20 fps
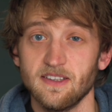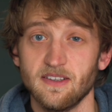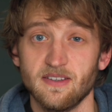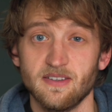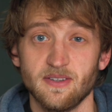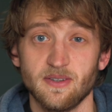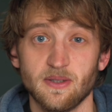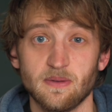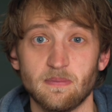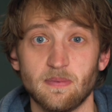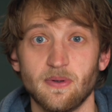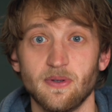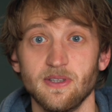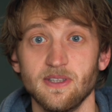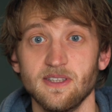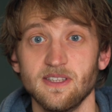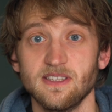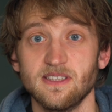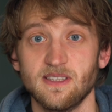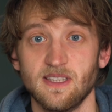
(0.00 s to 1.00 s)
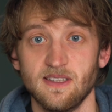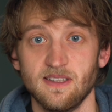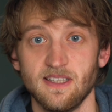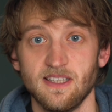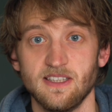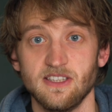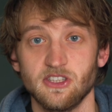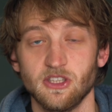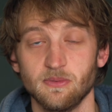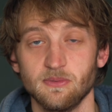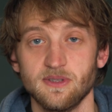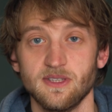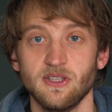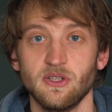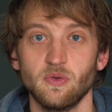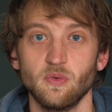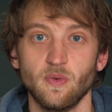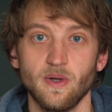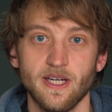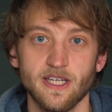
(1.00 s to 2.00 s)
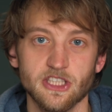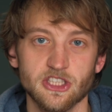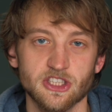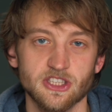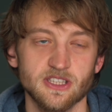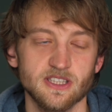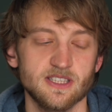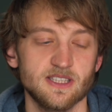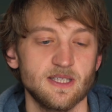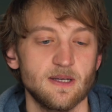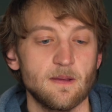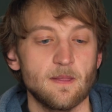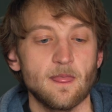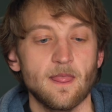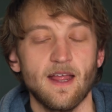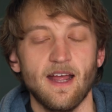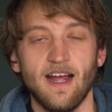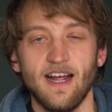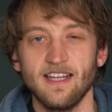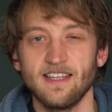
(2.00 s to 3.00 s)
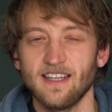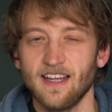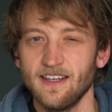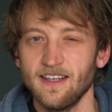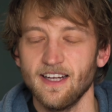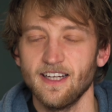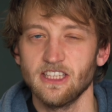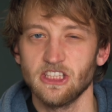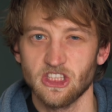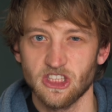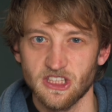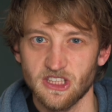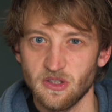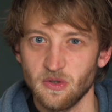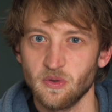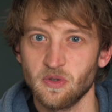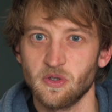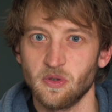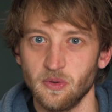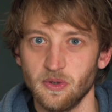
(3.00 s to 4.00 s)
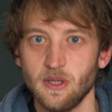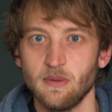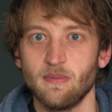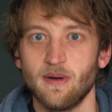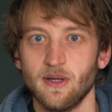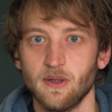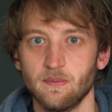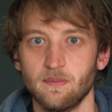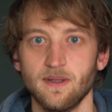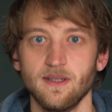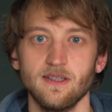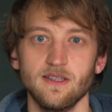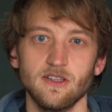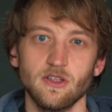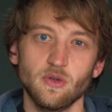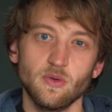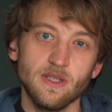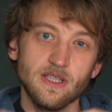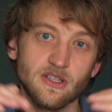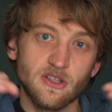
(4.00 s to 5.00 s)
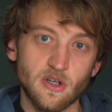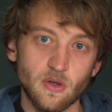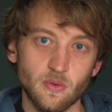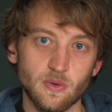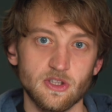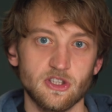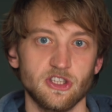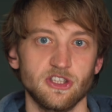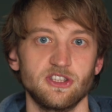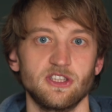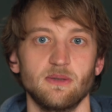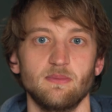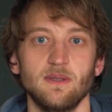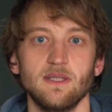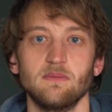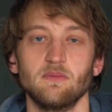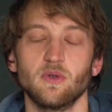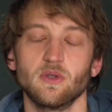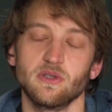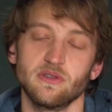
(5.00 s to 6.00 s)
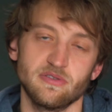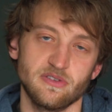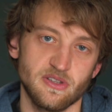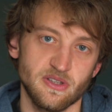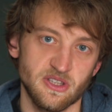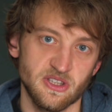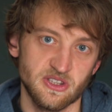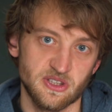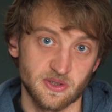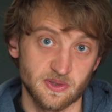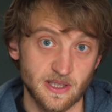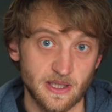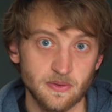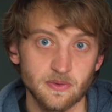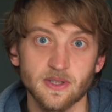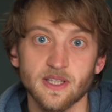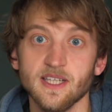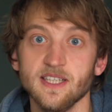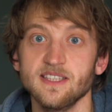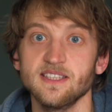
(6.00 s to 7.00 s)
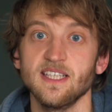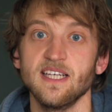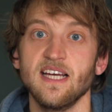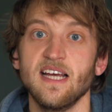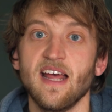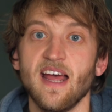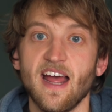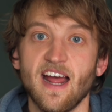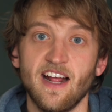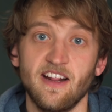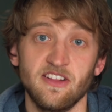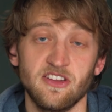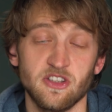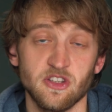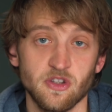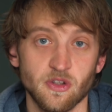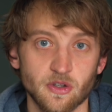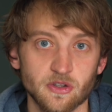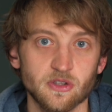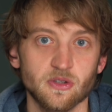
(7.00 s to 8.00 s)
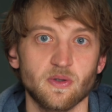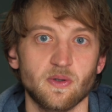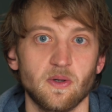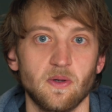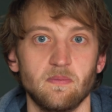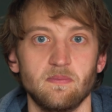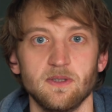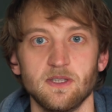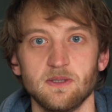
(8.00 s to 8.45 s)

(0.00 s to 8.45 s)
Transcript: the third point is that in some situations it can actually look good, in my opinion, to include just a bit more of the surroundings and not crop,